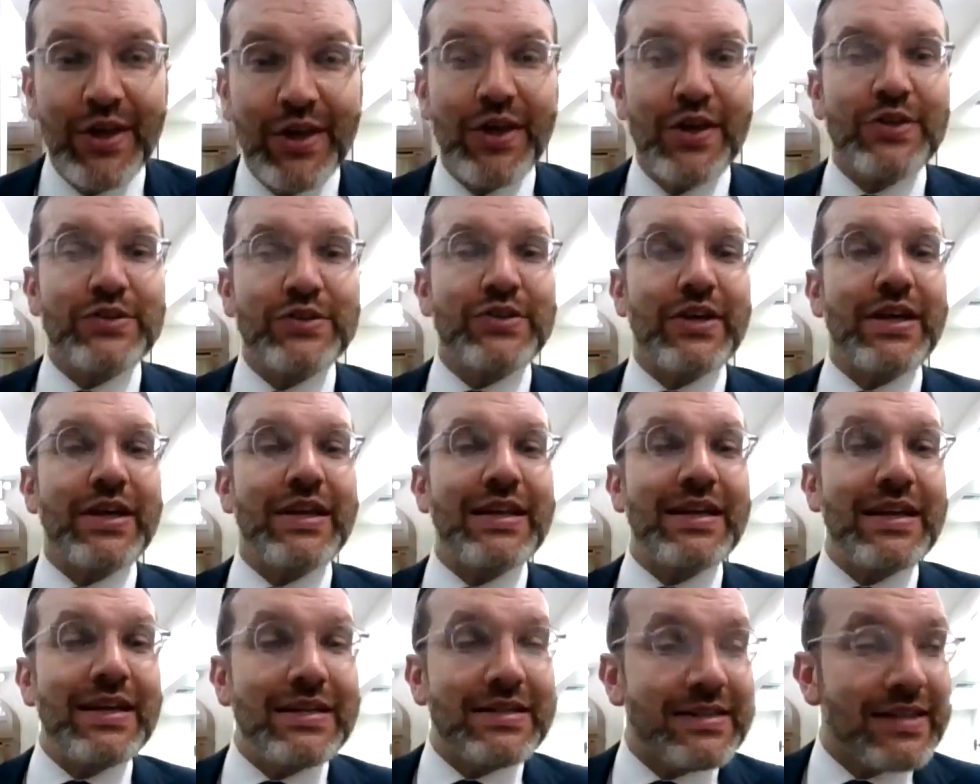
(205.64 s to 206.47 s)
so he
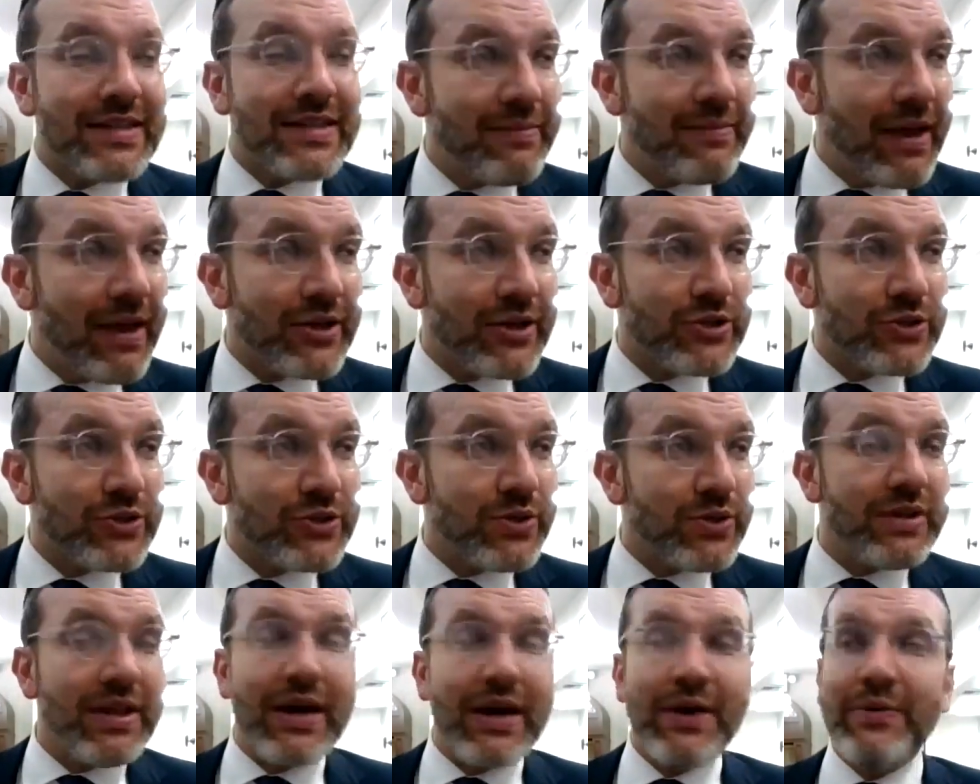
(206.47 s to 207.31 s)
needs to make sure
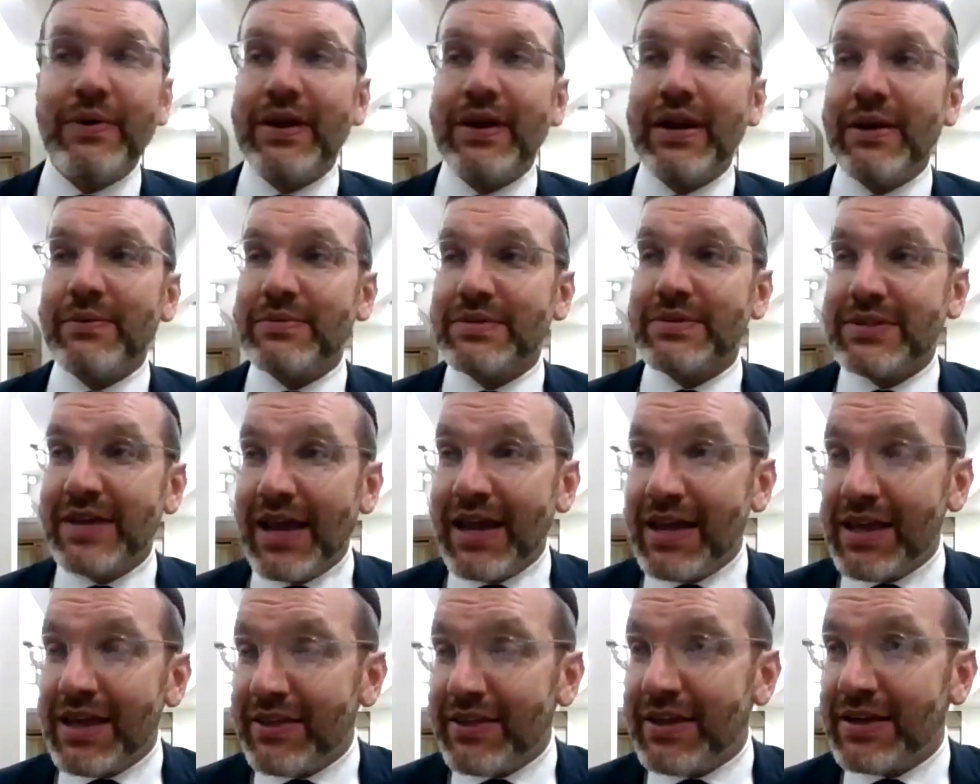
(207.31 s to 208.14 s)
that when I'm
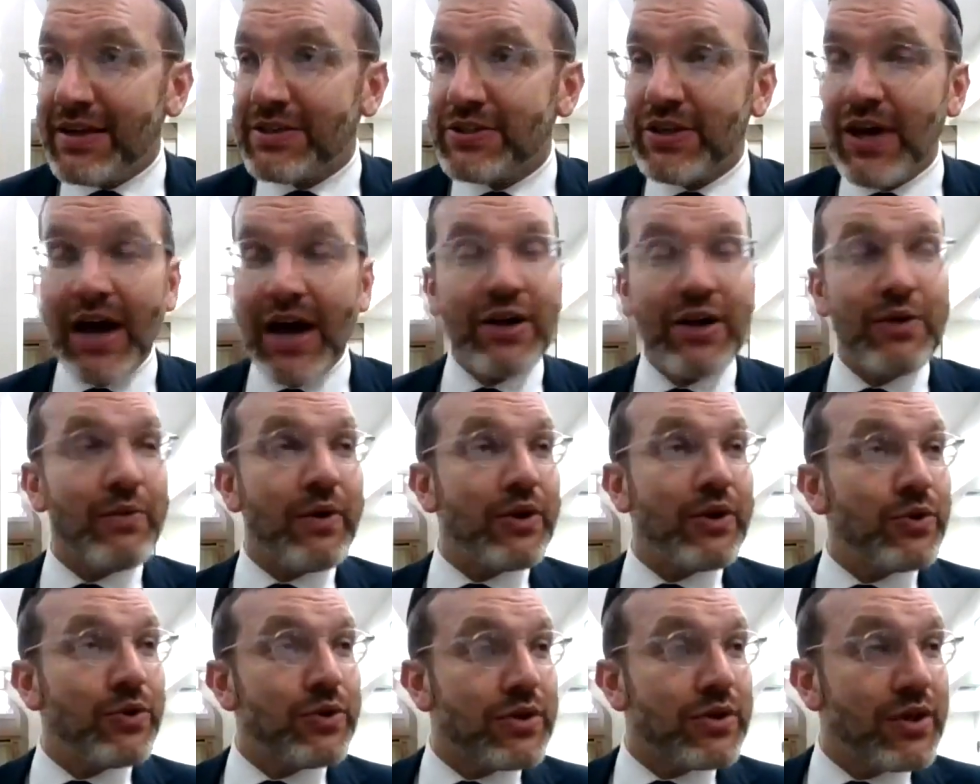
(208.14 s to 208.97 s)
saying this, I don't want
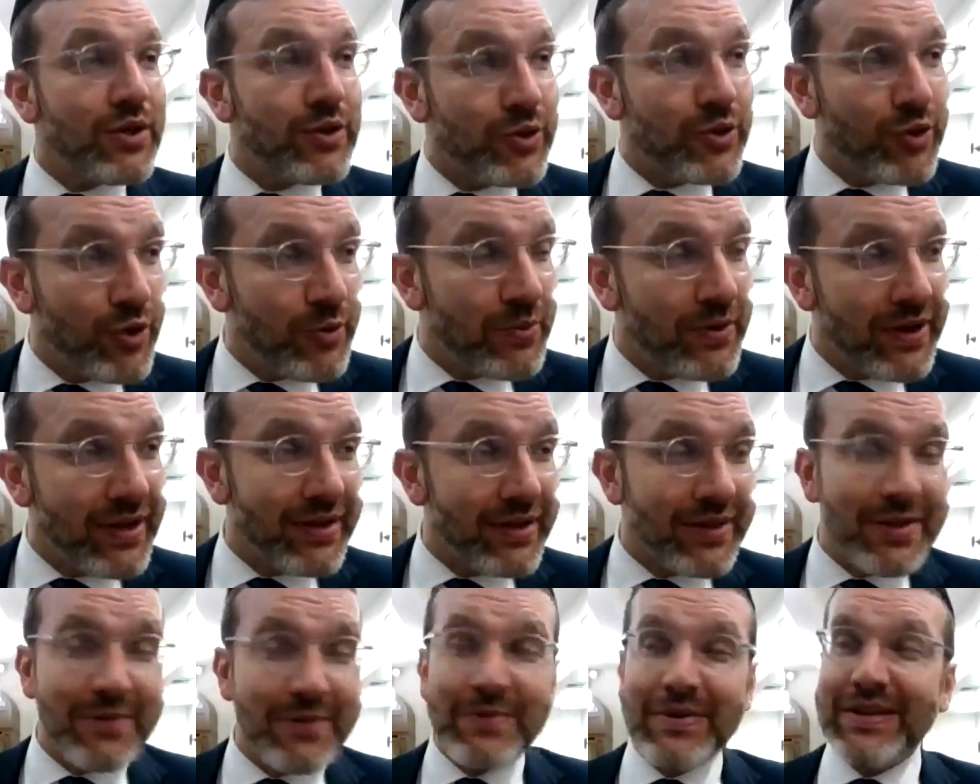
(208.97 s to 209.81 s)
you to interpret it
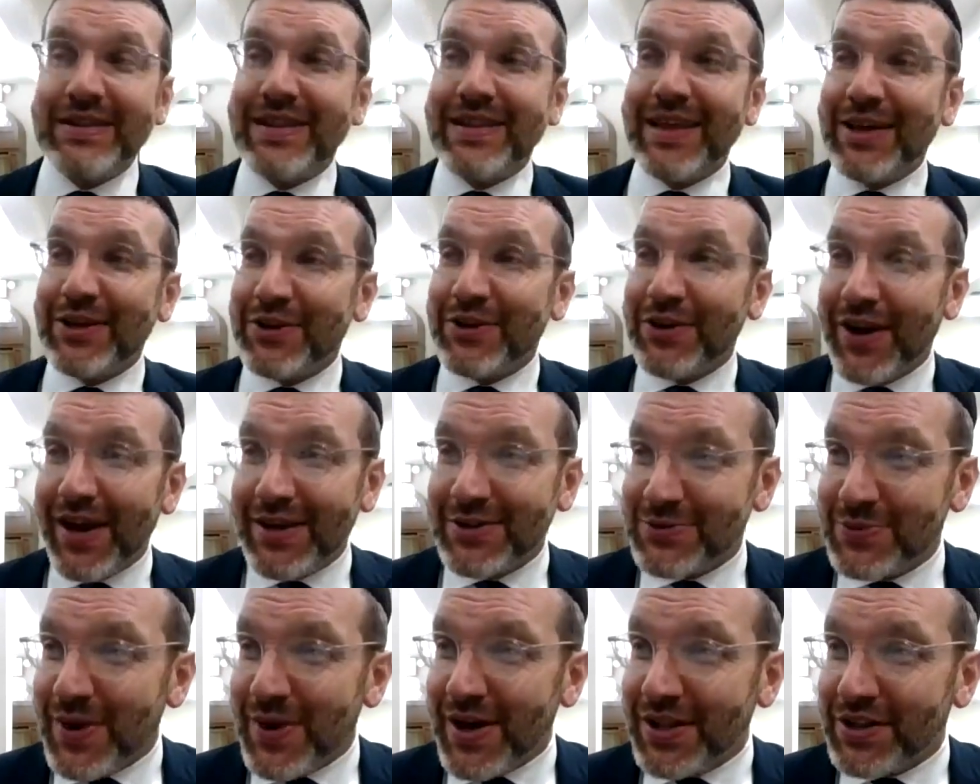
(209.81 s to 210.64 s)
to mean later as
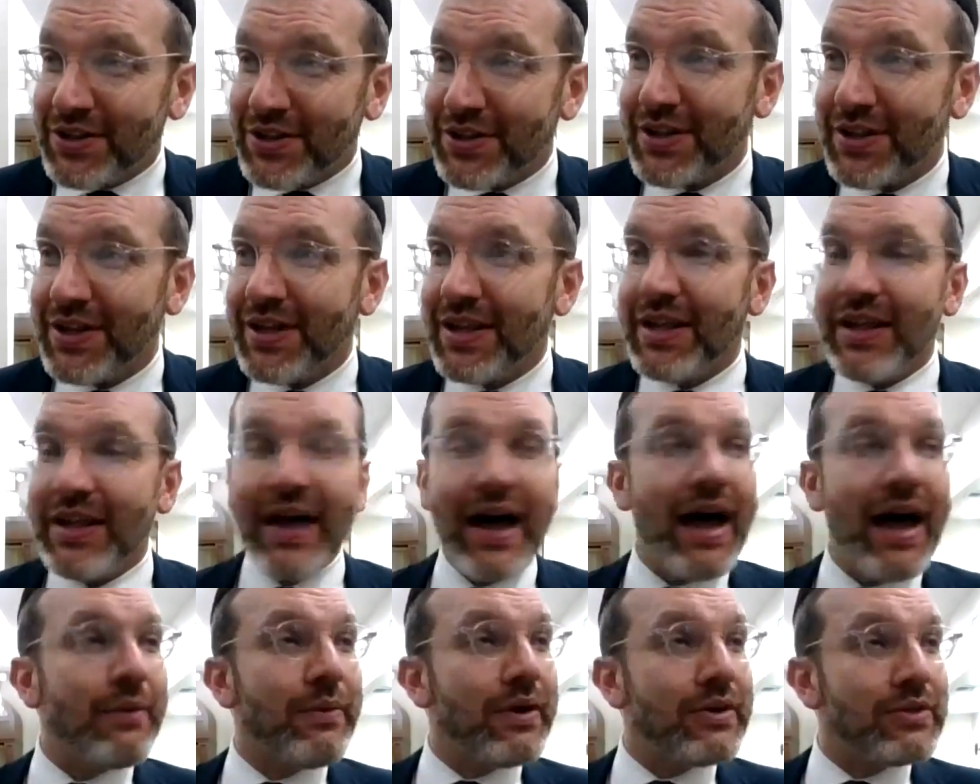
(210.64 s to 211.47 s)
well.
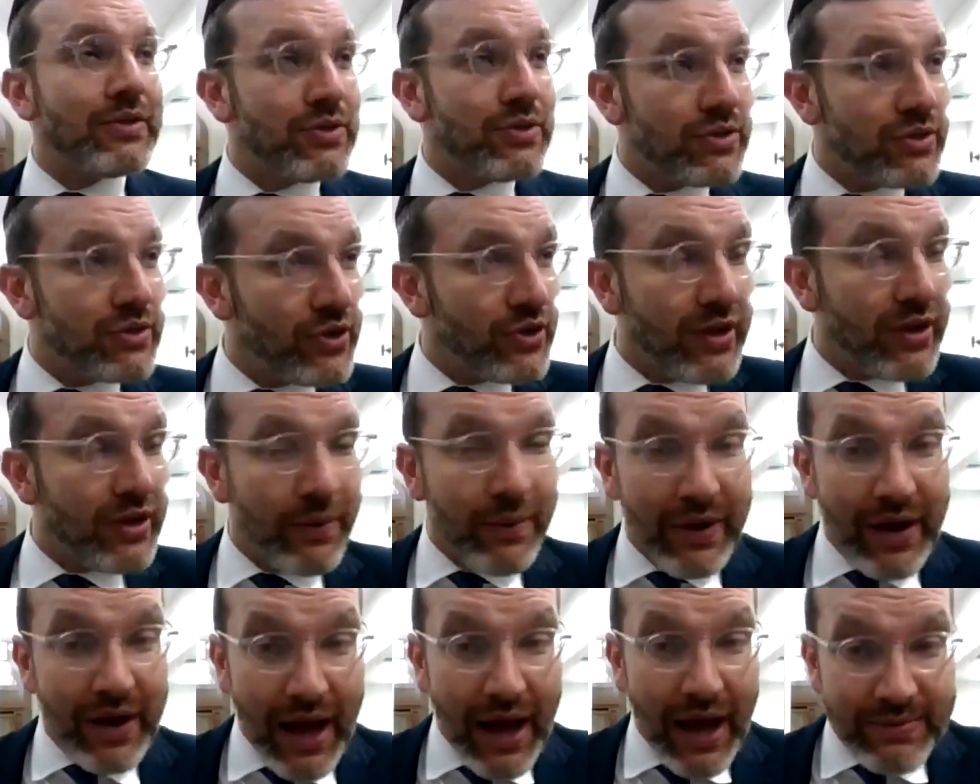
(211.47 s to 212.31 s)
I want you to know that
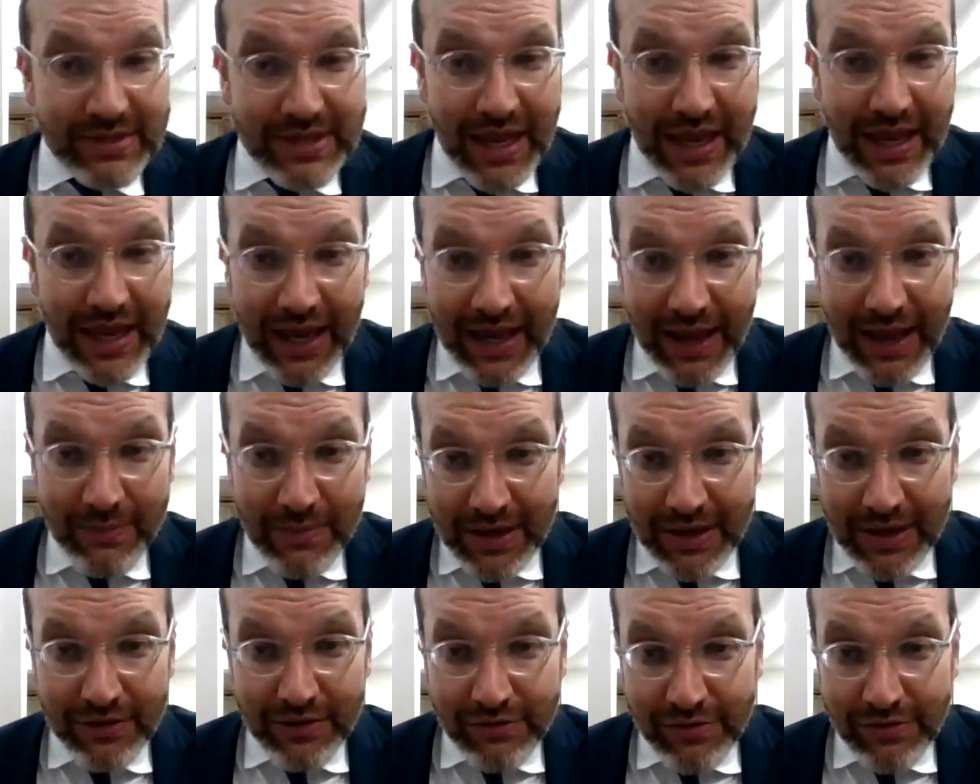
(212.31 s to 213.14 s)
when I'm saying it, I
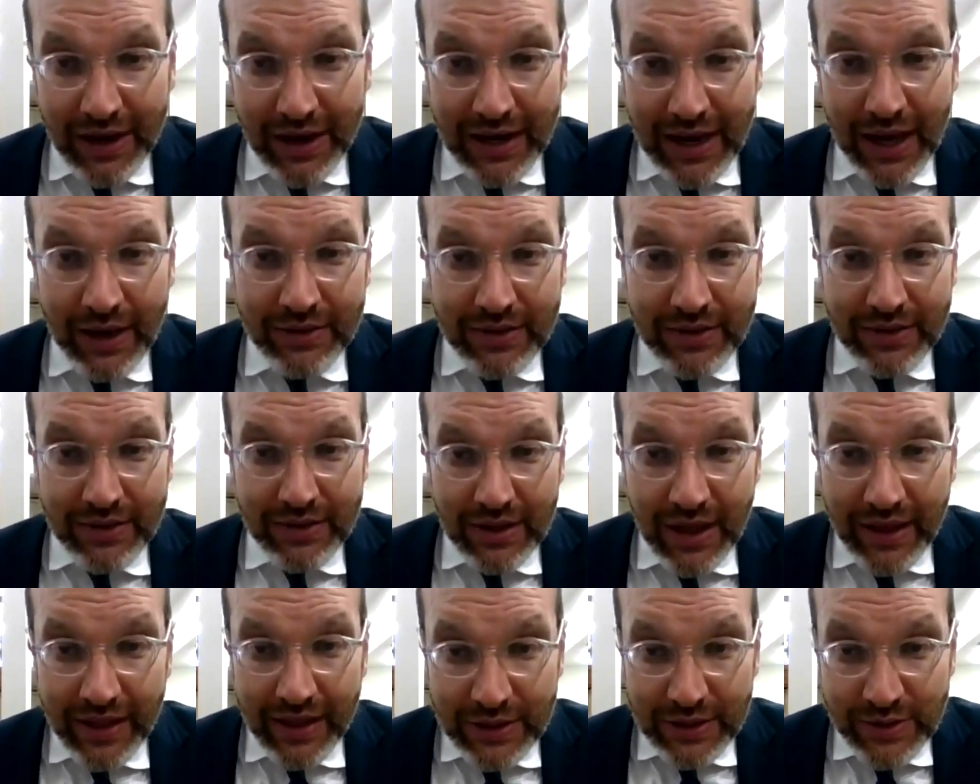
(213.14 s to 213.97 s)
mean it right now
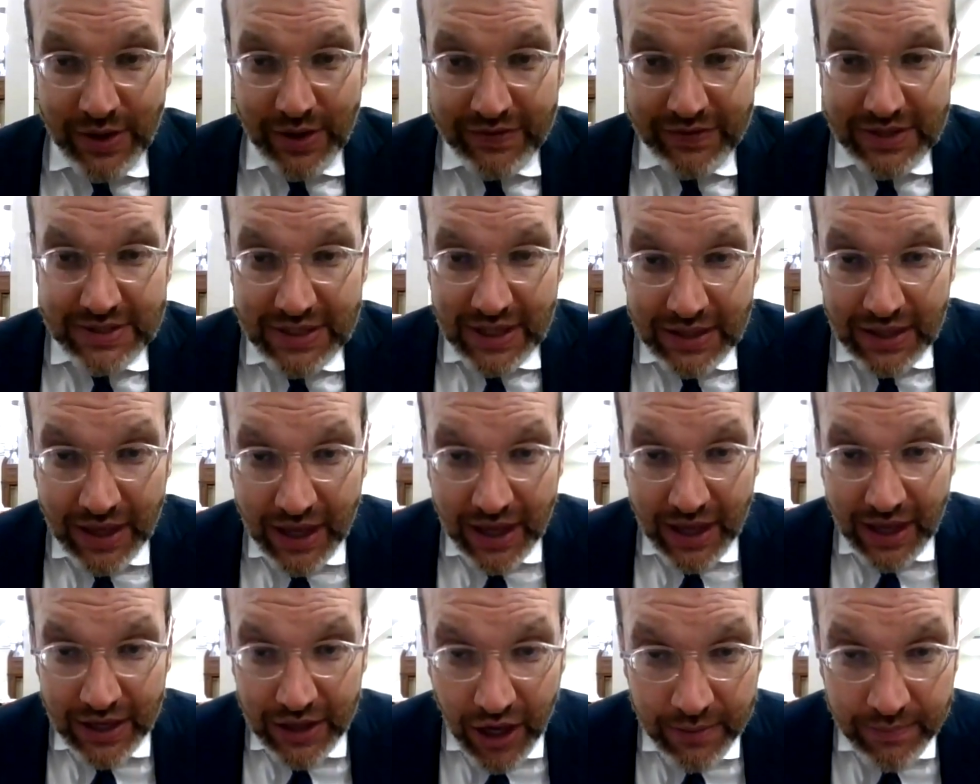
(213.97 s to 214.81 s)
today. That's what I have to say to
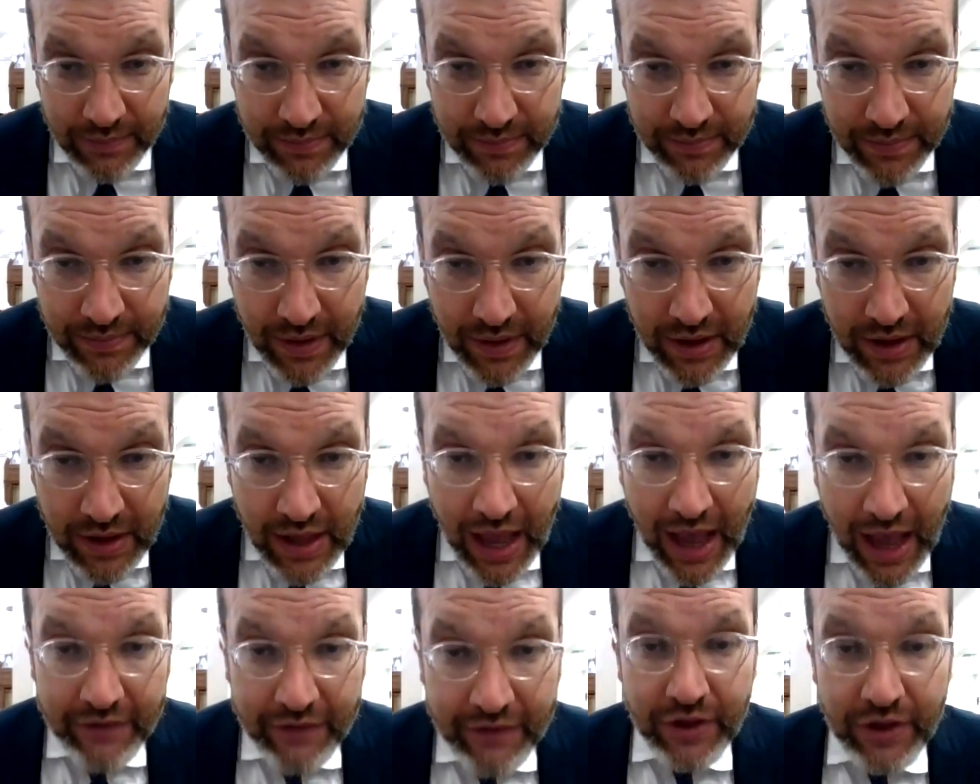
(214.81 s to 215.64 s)
Kayem.
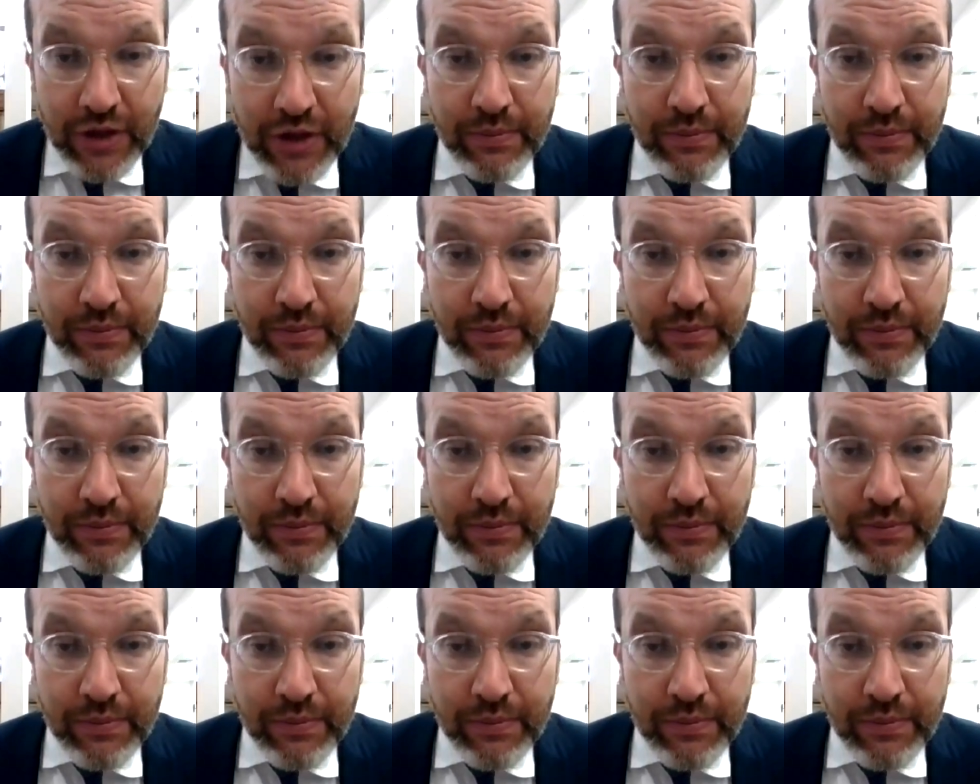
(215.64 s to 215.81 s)
I'm